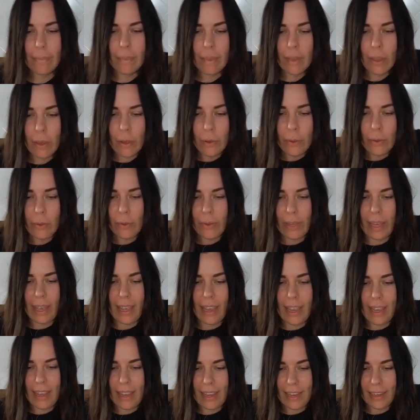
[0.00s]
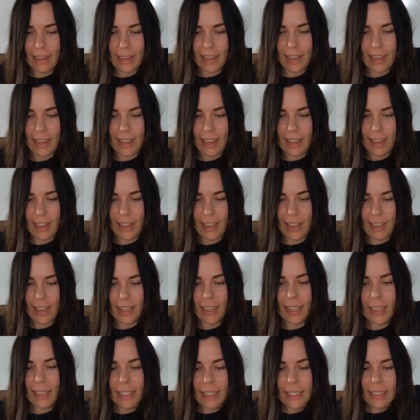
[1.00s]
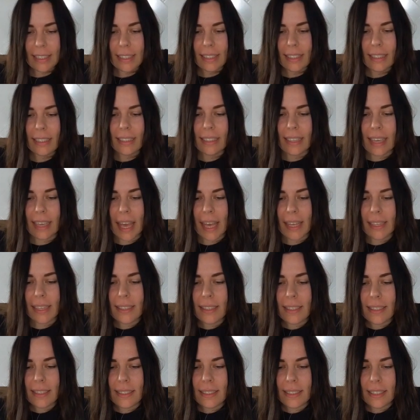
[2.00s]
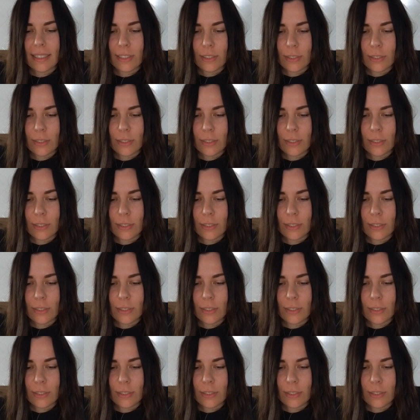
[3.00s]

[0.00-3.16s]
Oh, and a dance